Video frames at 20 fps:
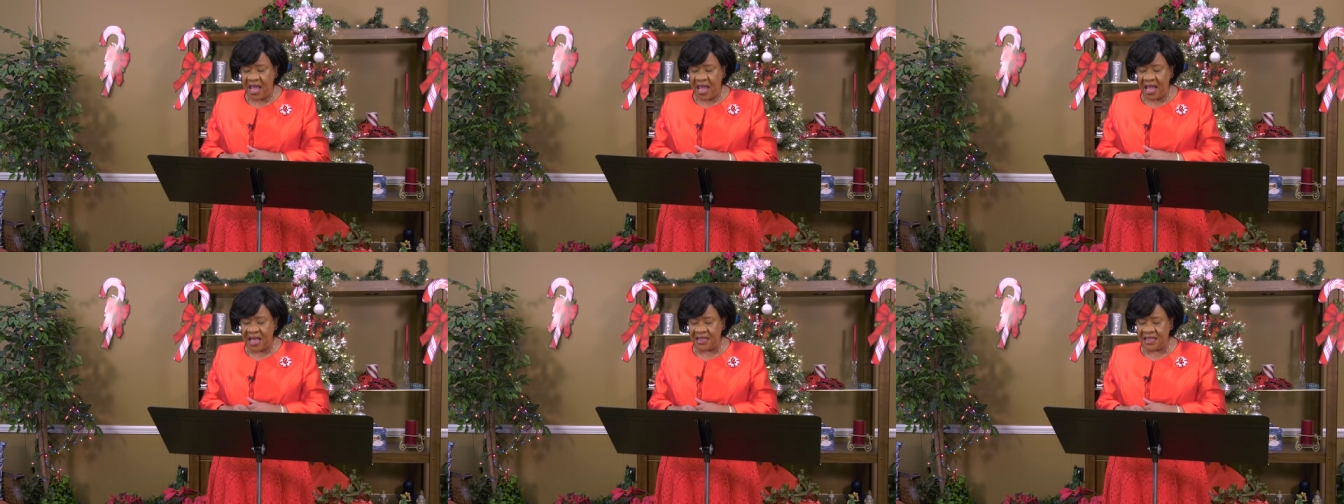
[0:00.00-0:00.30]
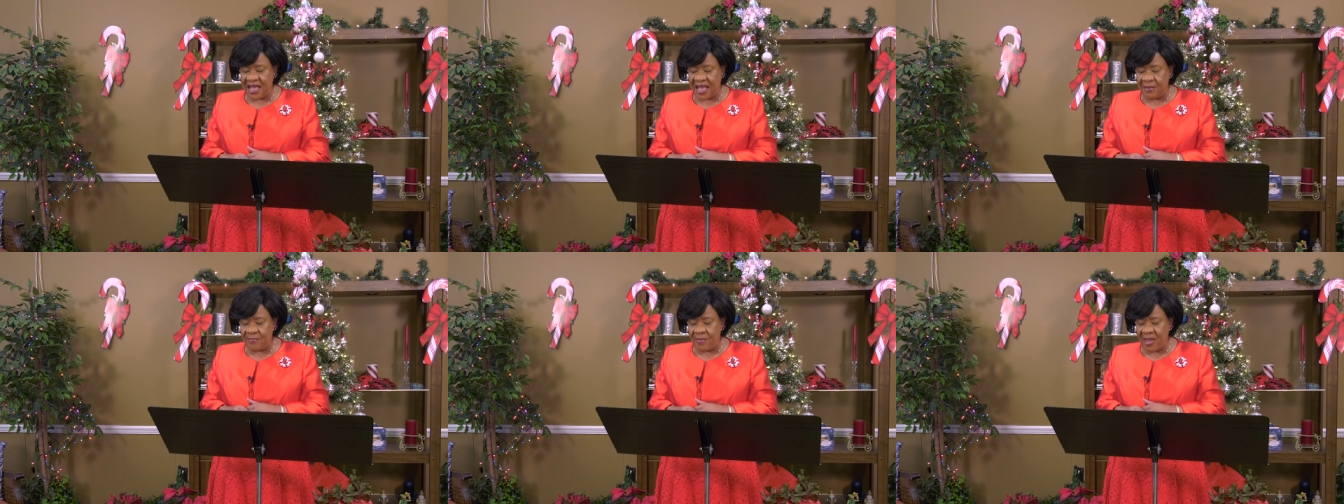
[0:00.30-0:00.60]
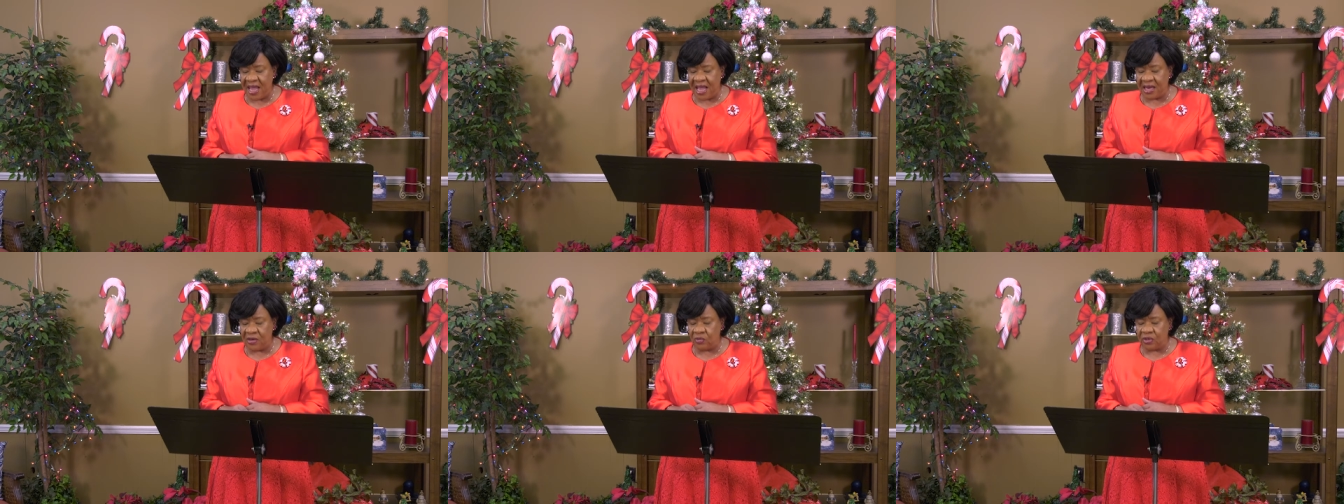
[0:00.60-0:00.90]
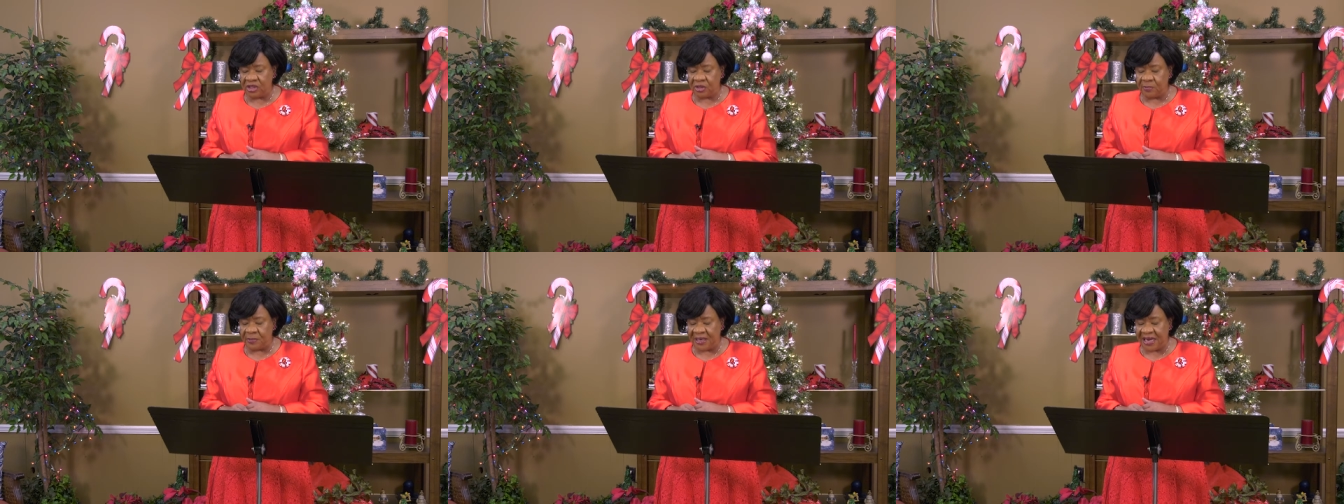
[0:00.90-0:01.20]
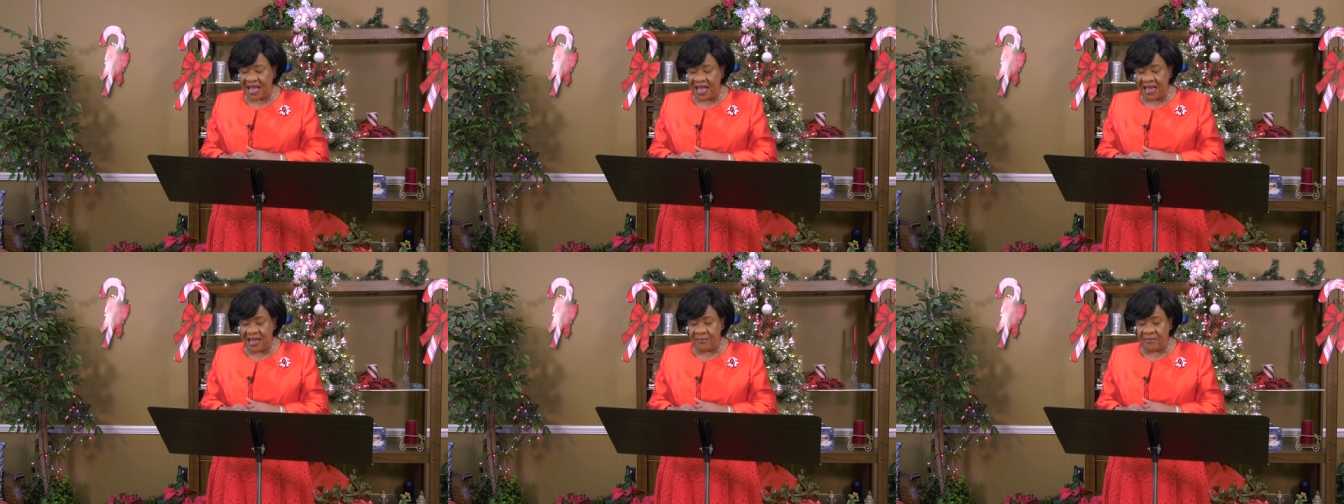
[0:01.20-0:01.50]
and that man was
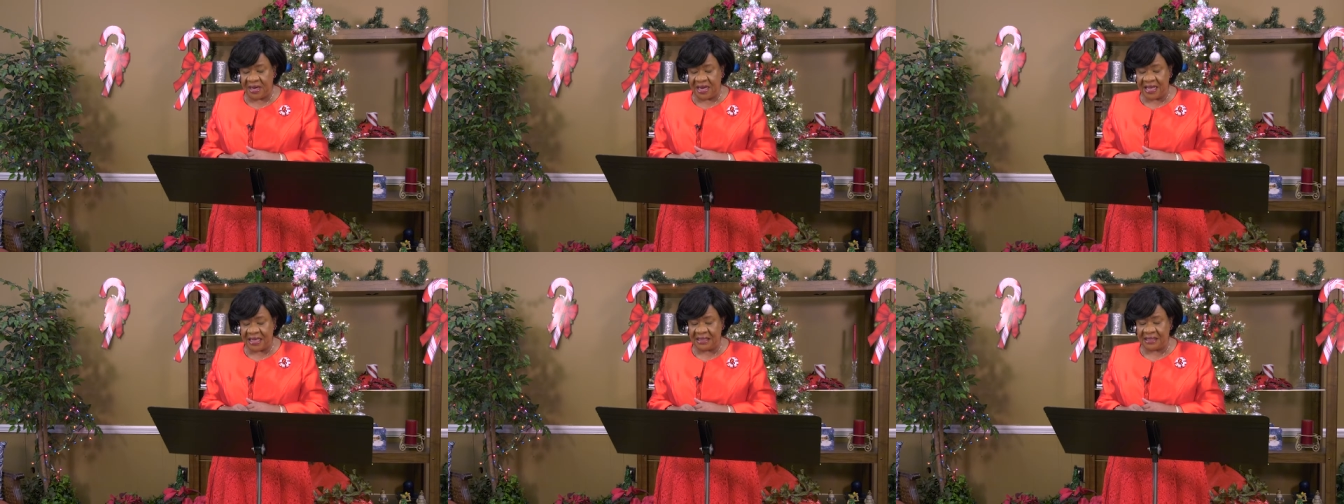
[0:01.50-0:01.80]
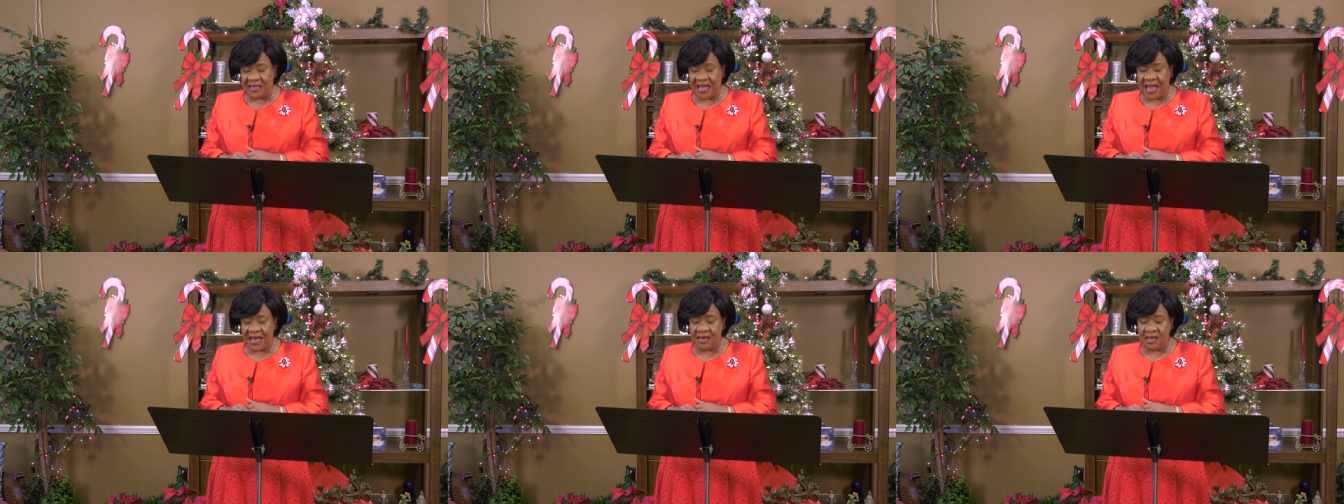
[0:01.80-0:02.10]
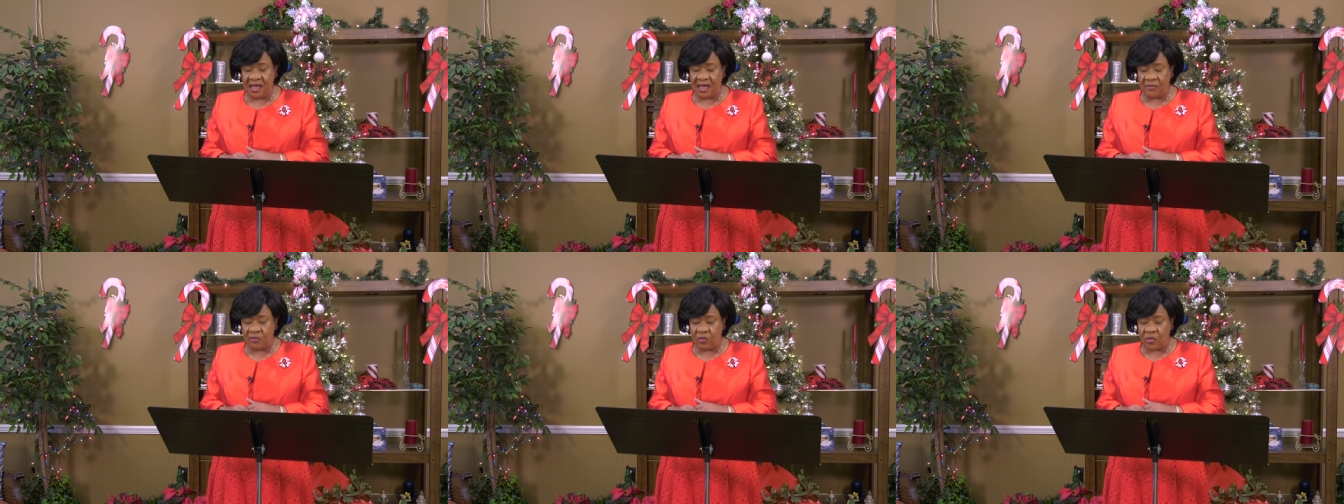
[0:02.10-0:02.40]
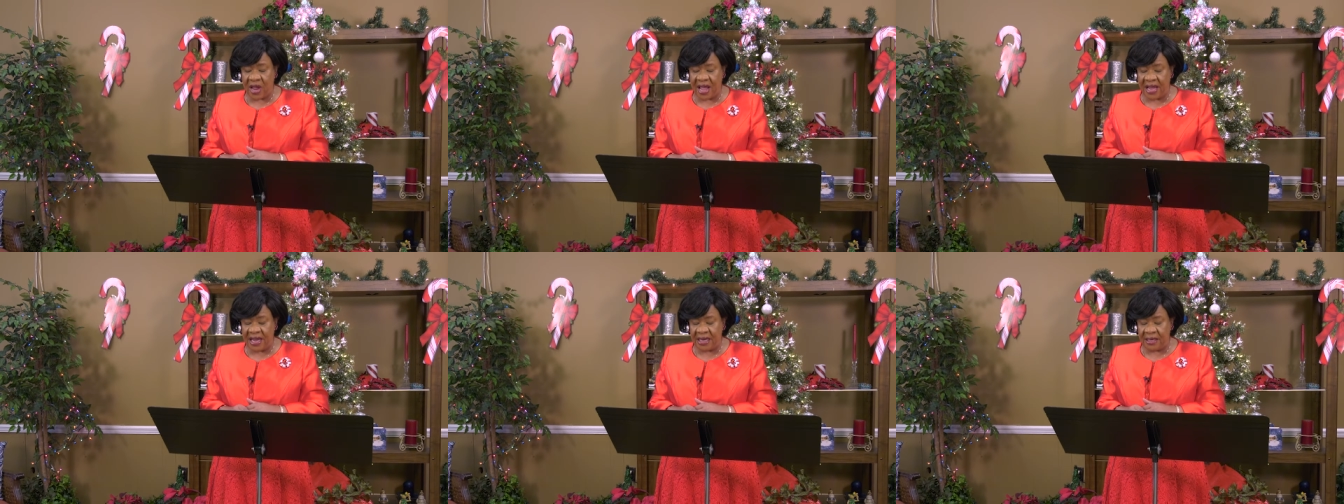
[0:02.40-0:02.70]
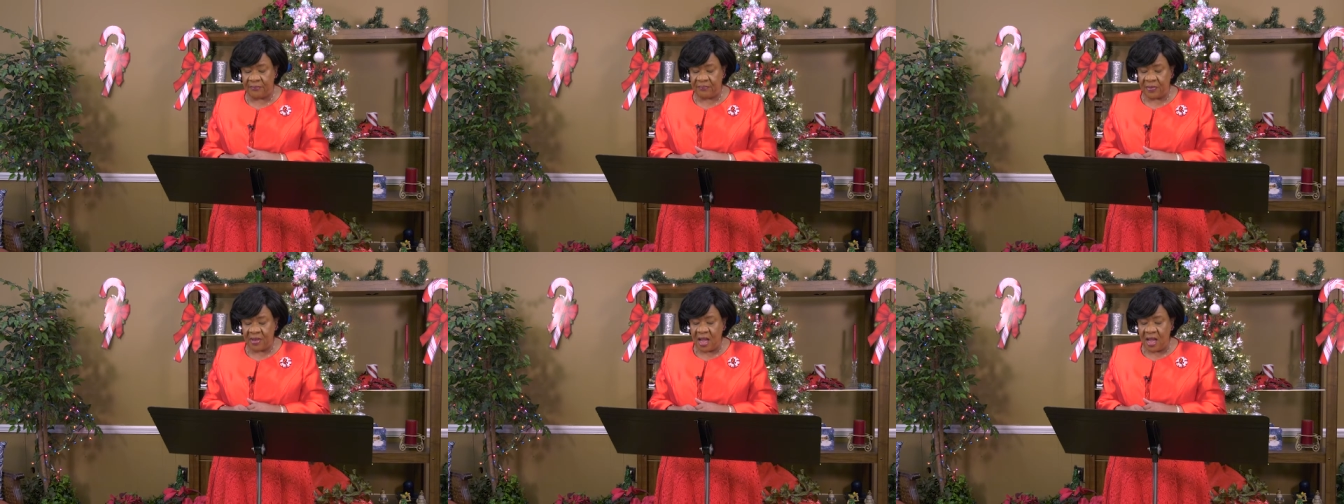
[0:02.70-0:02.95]
blameless and upright